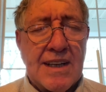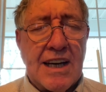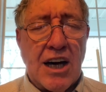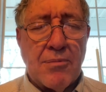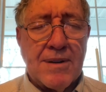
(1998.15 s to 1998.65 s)

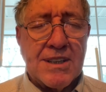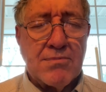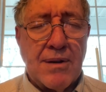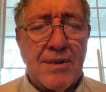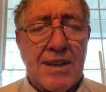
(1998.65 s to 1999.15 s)
Help us
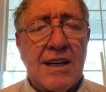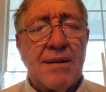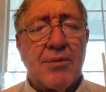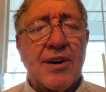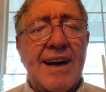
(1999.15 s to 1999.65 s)
when we
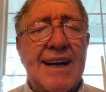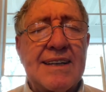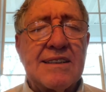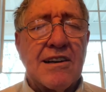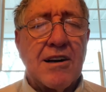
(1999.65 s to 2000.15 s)
put our
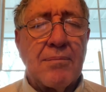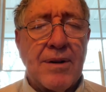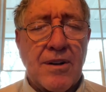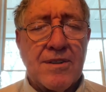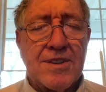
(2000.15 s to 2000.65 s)
heads on our
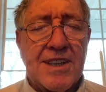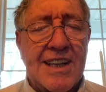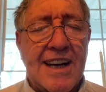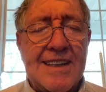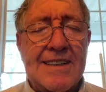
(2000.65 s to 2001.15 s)
pillows
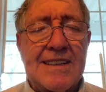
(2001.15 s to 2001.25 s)
tonight